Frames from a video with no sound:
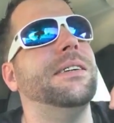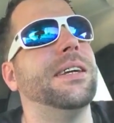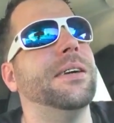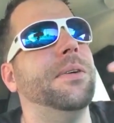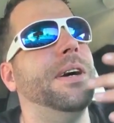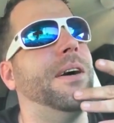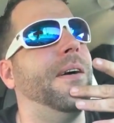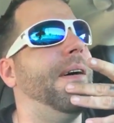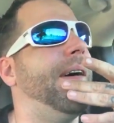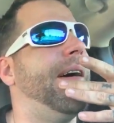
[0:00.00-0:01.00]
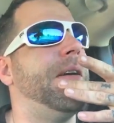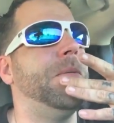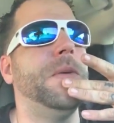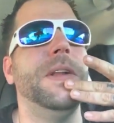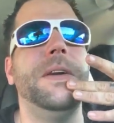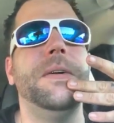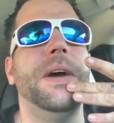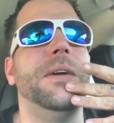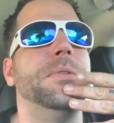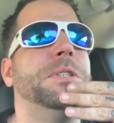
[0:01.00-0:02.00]
okay, well, I really don't know
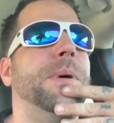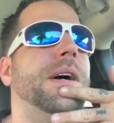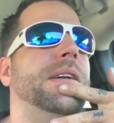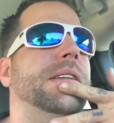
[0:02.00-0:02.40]
how to respond to